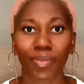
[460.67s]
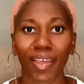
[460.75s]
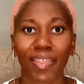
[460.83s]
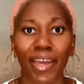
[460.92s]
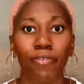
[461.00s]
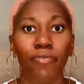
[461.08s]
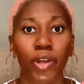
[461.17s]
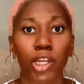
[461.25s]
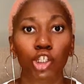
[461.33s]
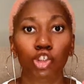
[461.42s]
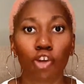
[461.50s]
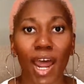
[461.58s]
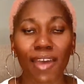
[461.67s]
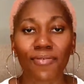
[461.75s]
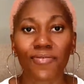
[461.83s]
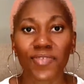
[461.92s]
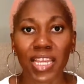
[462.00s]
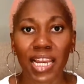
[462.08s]
that very dry
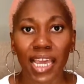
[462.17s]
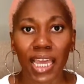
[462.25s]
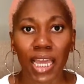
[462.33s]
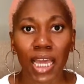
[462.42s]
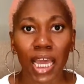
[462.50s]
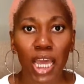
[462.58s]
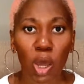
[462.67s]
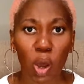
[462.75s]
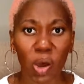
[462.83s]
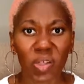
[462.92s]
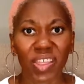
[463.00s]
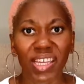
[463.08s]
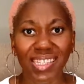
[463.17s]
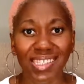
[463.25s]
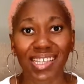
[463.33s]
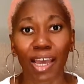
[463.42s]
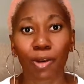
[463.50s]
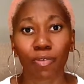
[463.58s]
feeling on the
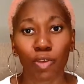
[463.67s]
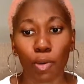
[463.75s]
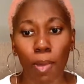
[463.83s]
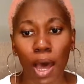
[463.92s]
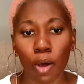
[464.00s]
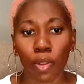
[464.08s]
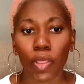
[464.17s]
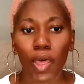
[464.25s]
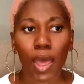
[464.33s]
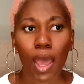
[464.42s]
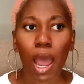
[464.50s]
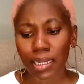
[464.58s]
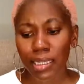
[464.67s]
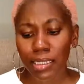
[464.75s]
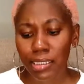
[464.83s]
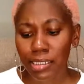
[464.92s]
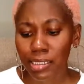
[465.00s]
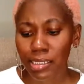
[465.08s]
inside of your mouth. It
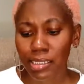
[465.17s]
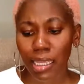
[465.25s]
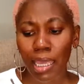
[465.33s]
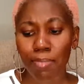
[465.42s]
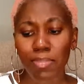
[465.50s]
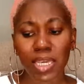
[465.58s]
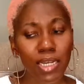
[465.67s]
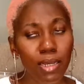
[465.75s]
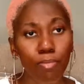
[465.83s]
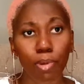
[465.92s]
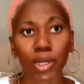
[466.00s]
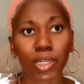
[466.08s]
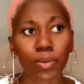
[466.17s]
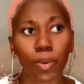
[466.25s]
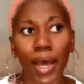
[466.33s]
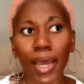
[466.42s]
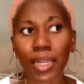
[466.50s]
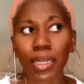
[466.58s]
is a medium-bodied
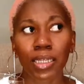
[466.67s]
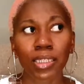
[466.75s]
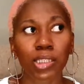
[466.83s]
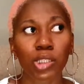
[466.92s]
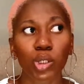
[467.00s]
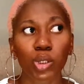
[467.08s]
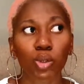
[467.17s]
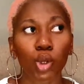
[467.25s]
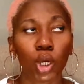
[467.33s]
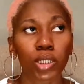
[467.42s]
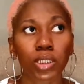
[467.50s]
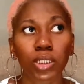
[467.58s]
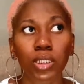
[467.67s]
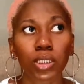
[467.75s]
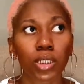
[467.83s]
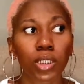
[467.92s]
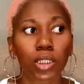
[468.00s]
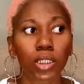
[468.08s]
wine. It's not
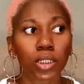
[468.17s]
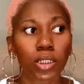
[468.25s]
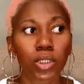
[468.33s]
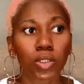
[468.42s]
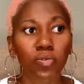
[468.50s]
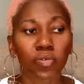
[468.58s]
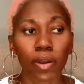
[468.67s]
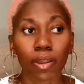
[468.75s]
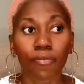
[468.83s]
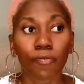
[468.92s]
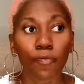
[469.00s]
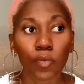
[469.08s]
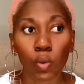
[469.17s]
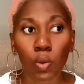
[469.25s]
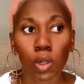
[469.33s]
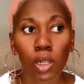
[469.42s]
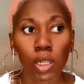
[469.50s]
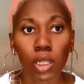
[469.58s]
very
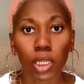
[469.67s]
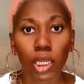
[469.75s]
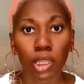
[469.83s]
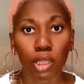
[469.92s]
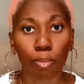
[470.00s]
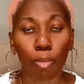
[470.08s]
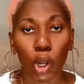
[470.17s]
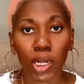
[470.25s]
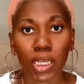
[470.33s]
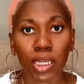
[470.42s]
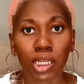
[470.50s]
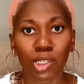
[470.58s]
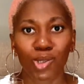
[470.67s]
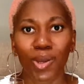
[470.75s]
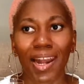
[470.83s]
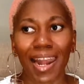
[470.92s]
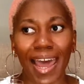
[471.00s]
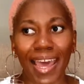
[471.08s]
full in the body. It's
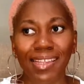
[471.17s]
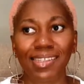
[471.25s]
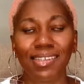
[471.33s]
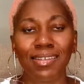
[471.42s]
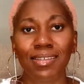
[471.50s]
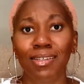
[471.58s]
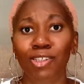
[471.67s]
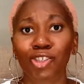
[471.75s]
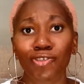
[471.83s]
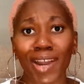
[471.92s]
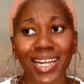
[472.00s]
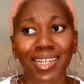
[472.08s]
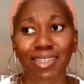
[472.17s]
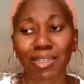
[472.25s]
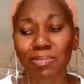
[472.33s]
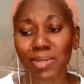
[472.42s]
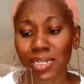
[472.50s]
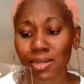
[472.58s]
not light either. It's right in
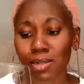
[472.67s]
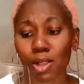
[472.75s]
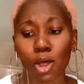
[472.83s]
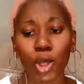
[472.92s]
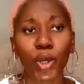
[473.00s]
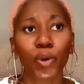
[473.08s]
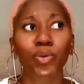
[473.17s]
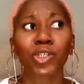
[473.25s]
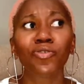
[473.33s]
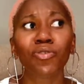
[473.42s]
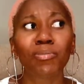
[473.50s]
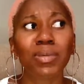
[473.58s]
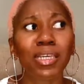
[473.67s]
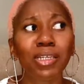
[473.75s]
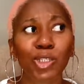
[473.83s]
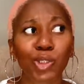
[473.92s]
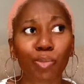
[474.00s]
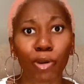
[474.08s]
the middle, which for me
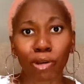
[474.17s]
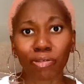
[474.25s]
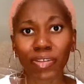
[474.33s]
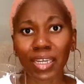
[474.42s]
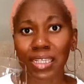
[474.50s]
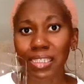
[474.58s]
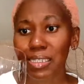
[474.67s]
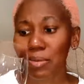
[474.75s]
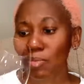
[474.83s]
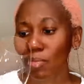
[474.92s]
is perfect.